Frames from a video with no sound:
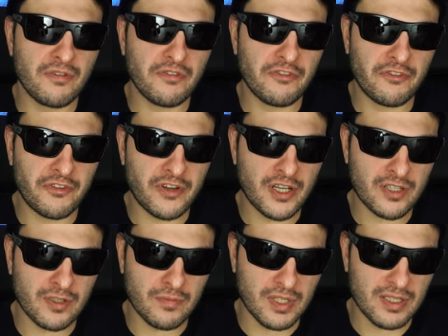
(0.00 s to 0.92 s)

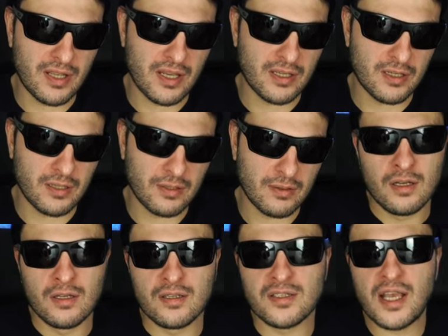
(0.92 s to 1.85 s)
First mistake.
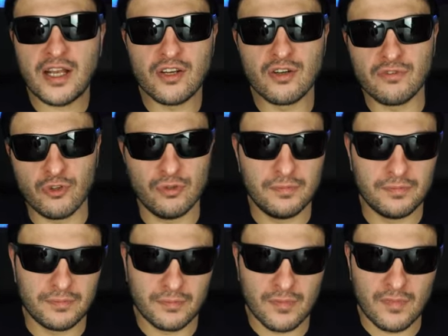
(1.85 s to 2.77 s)
Second of all,
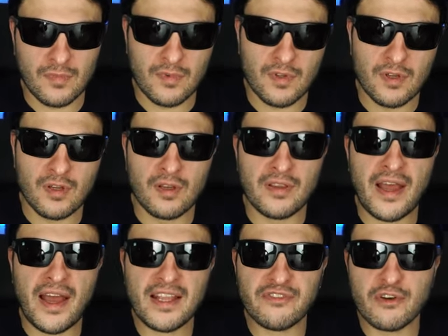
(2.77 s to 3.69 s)
the
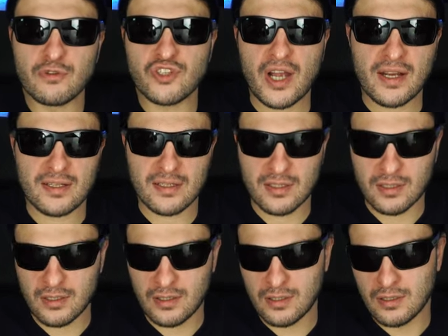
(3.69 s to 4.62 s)
headphone
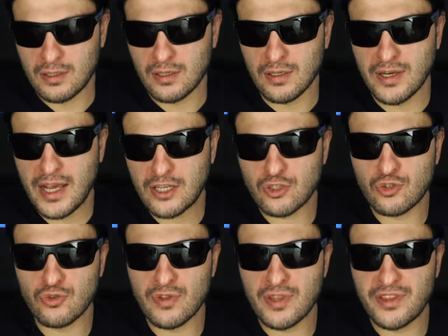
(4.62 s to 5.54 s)
jacks next
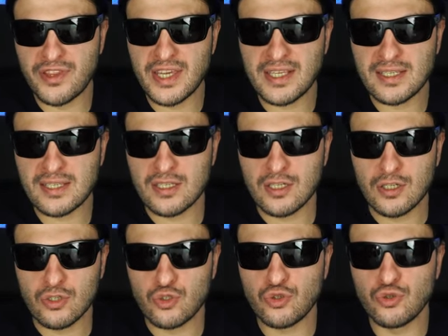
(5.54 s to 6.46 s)
to this
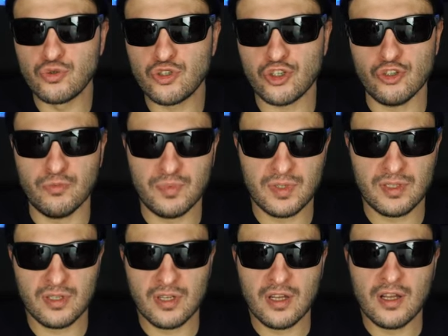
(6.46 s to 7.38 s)
two
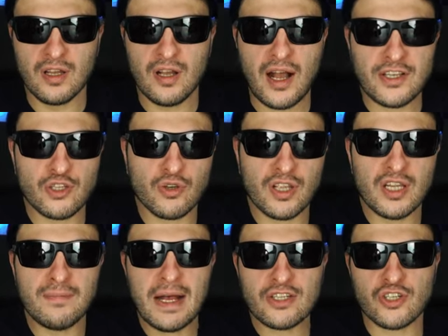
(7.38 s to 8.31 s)
tubes. As you can
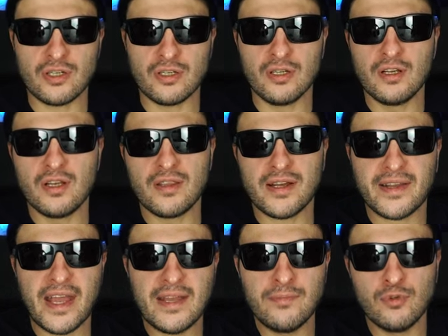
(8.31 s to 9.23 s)
imagine, the
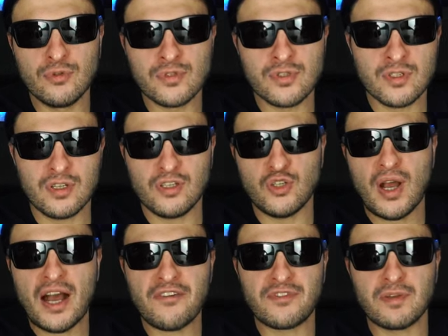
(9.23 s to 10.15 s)
cables, you
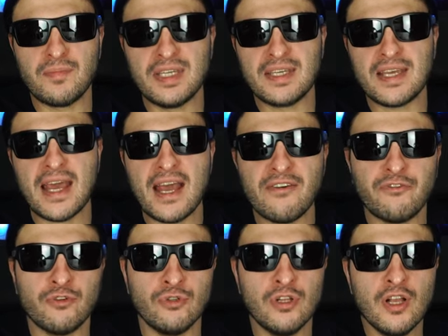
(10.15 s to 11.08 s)
have to be
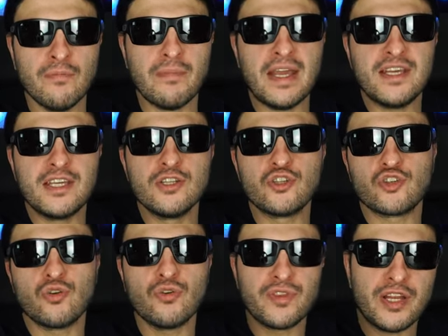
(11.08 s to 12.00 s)
careful, making
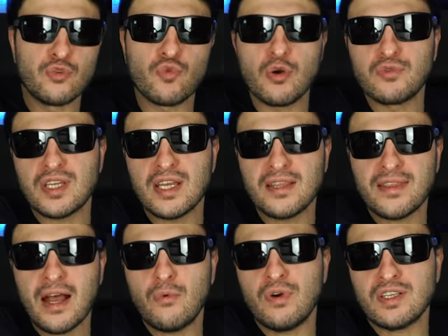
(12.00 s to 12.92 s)
sure they rotate
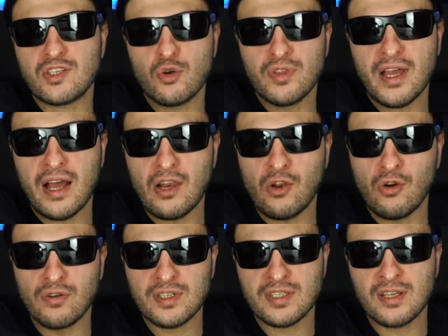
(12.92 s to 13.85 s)
that way so they're
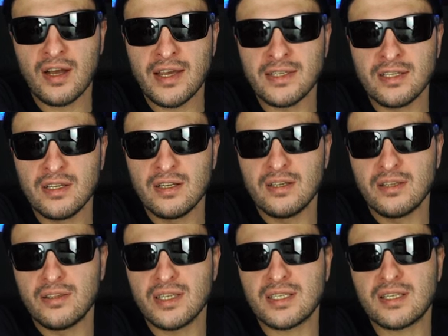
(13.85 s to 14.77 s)
alongside
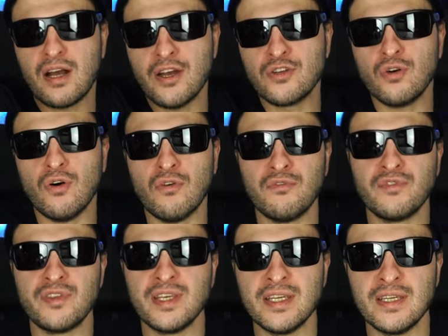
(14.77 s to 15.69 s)
the side
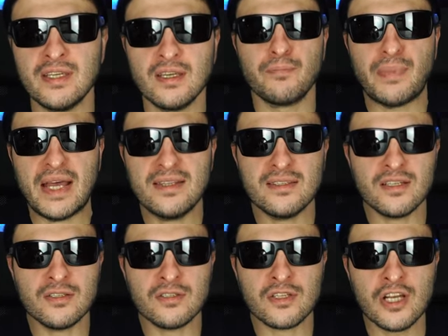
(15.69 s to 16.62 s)
of the
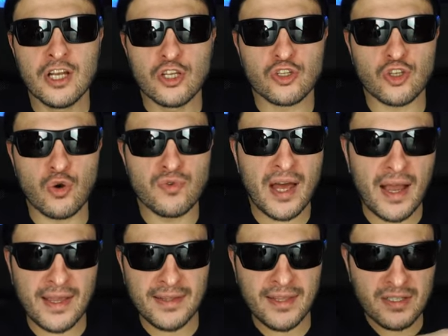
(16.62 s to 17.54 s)
pendant so
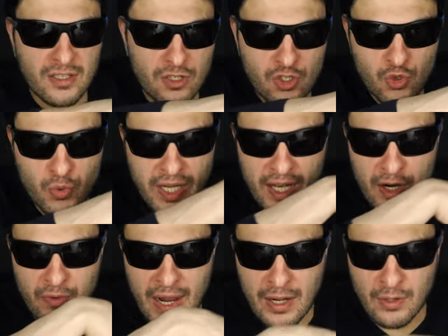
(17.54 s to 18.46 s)
that it doesn't swing
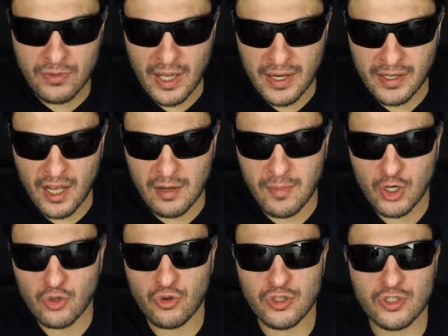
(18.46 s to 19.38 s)
around and come
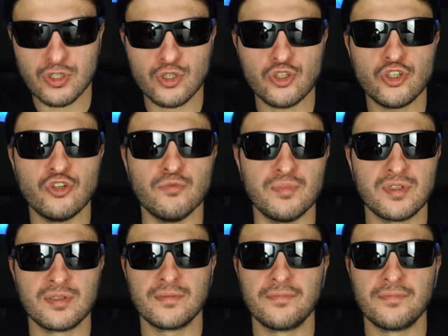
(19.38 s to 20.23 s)
across the tubes.